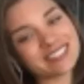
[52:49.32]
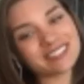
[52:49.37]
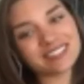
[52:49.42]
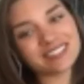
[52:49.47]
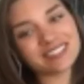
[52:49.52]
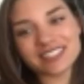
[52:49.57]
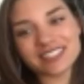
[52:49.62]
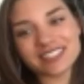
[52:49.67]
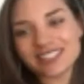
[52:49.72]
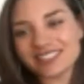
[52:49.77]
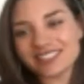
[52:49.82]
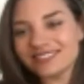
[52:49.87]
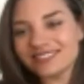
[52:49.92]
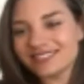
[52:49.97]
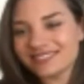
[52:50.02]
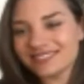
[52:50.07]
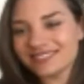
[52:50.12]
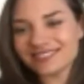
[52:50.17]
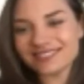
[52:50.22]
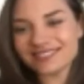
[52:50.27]
good.
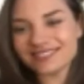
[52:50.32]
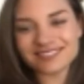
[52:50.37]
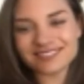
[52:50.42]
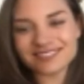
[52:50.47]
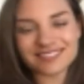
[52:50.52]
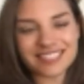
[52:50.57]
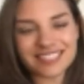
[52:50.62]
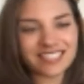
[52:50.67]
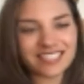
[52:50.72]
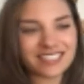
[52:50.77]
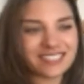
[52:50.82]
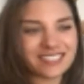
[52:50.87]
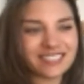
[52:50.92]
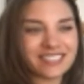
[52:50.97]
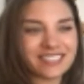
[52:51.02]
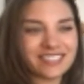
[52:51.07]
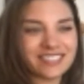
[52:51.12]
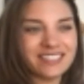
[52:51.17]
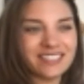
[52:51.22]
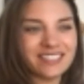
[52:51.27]
They're good.
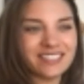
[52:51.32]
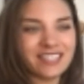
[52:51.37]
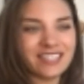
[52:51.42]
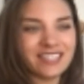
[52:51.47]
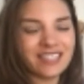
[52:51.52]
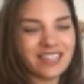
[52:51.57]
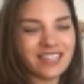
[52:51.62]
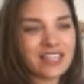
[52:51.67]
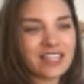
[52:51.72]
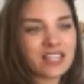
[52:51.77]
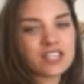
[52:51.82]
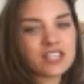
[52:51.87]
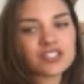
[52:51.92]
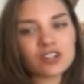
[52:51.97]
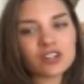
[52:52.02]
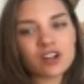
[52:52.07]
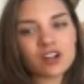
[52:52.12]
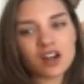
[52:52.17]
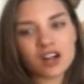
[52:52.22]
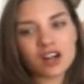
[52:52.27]
Unless
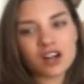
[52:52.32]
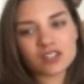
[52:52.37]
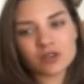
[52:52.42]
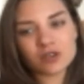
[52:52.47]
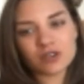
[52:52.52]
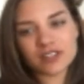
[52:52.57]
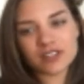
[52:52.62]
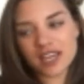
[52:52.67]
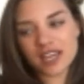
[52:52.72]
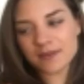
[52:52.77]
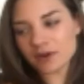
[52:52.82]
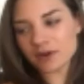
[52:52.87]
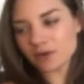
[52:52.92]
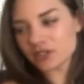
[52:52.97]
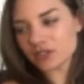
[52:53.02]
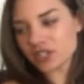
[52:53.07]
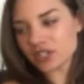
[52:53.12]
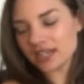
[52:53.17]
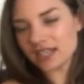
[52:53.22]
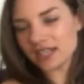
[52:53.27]
you're a hardcore gamer,
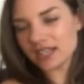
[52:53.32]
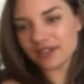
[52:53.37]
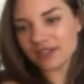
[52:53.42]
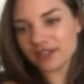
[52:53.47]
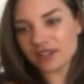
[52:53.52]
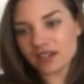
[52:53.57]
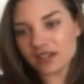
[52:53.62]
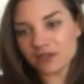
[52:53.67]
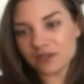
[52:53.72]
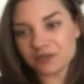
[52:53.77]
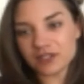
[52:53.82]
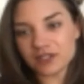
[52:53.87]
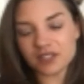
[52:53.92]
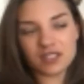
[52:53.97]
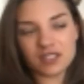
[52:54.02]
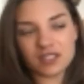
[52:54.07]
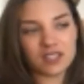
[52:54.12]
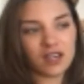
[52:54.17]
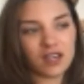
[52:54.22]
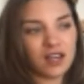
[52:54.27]
which I never really
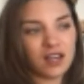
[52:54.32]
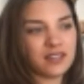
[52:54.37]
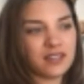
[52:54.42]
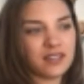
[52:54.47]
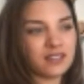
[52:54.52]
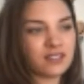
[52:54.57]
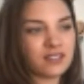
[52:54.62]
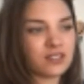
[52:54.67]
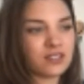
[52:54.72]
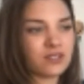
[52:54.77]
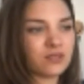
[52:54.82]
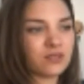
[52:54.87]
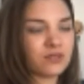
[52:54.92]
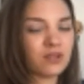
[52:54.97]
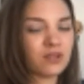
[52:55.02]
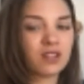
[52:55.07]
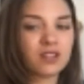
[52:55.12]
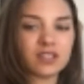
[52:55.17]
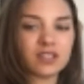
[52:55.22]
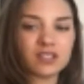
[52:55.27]
got into.
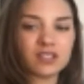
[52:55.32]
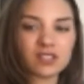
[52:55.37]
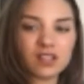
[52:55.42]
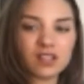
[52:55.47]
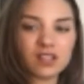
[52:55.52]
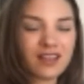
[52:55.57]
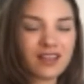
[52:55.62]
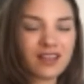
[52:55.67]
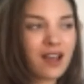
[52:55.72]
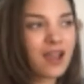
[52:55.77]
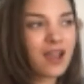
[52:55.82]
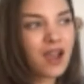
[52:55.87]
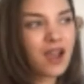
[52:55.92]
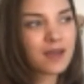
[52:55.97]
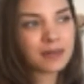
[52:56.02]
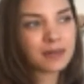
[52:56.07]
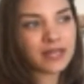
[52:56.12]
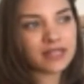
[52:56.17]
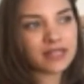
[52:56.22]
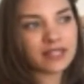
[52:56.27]
I
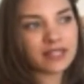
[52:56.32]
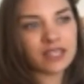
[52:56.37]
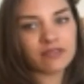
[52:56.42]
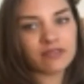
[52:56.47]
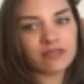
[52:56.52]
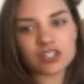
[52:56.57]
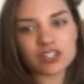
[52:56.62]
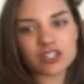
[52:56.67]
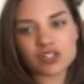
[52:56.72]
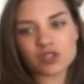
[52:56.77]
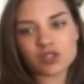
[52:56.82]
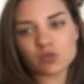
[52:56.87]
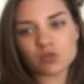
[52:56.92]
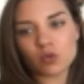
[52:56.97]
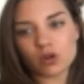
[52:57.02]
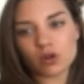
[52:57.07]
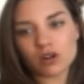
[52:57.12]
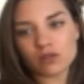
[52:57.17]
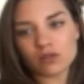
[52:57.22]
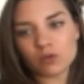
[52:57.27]
played League of Legends and
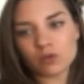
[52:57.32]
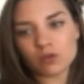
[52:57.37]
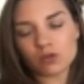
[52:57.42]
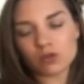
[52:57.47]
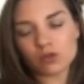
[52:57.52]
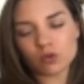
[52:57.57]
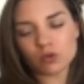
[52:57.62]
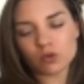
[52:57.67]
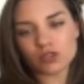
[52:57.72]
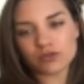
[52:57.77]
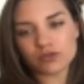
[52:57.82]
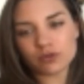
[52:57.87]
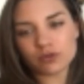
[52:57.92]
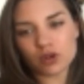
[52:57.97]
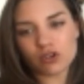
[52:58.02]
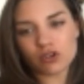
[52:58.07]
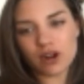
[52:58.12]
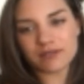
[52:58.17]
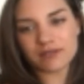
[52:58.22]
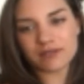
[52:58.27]
World of
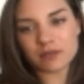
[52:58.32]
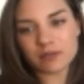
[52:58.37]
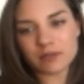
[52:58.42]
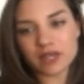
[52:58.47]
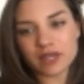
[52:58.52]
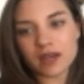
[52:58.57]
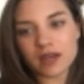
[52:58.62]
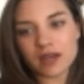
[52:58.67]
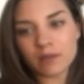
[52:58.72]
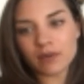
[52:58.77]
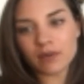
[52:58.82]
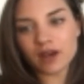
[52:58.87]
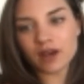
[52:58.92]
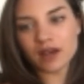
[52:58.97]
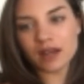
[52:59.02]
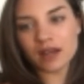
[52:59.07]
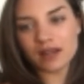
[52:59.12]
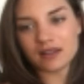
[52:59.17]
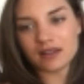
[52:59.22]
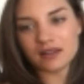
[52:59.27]
Warcraft a bit,
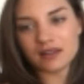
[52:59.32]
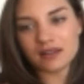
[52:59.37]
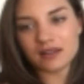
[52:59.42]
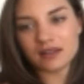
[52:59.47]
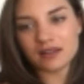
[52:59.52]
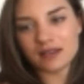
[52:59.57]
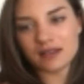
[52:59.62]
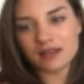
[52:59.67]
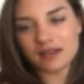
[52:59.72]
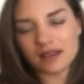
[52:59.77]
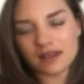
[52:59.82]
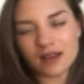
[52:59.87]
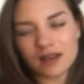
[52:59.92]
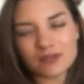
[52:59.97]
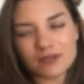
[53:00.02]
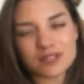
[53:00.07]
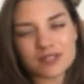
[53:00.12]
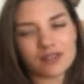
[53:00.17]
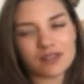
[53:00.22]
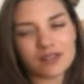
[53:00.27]
but I
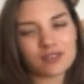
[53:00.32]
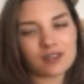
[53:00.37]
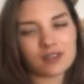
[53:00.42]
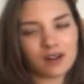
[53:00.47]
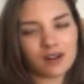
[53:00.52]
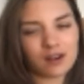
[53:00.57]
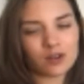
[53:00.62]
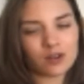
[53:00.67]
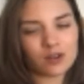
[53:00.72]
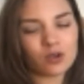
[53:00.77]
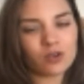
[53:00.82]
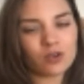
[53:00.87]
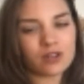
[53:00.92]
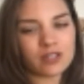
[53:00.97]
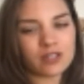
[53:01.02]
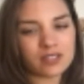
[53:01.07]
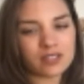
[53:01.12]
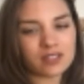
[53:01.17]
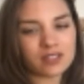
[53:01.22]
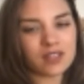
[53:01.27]
was never hardcore
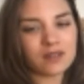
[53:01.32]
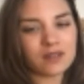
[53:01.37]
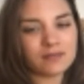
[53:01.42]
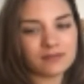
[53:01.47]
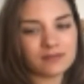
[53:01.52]
into them.